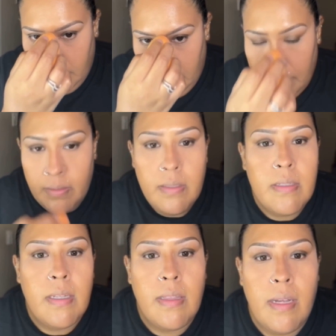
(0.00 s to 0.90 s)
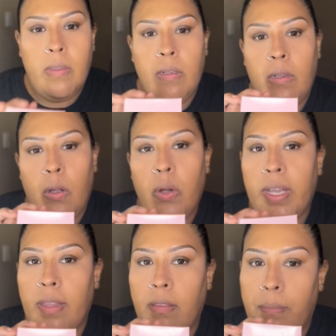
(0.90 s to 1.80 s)
Just like that. Okay,
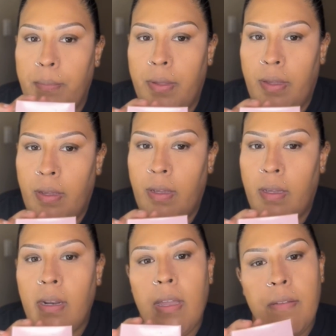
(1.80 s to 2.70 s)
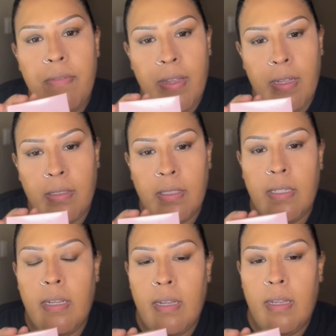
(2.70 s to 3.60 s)
the main event.
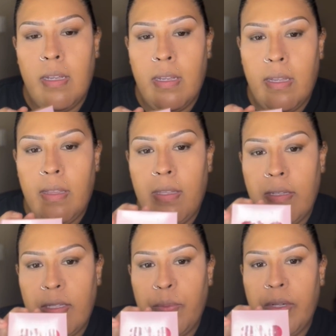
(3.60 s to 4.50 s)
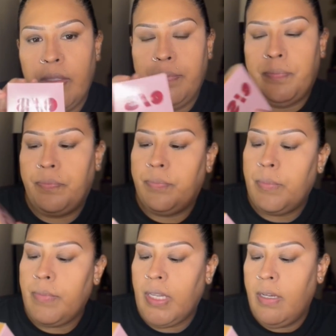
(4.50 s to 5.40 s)
This one,
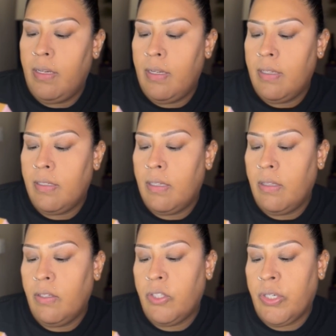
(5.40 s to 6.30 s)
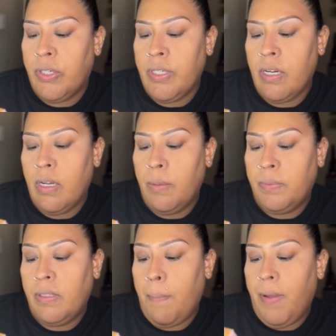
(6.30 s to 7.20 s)
it is the turn of the
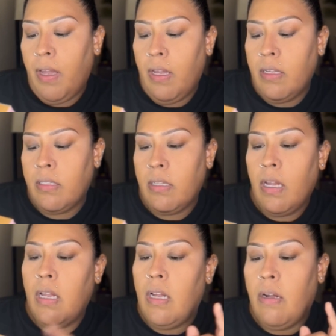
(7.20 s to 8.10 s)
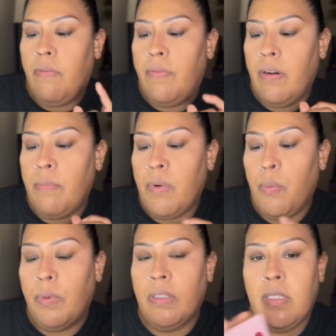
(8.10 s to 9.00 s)
base from
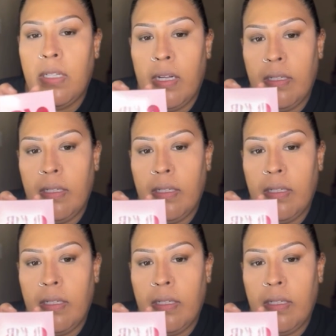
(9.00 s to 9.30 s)
one side.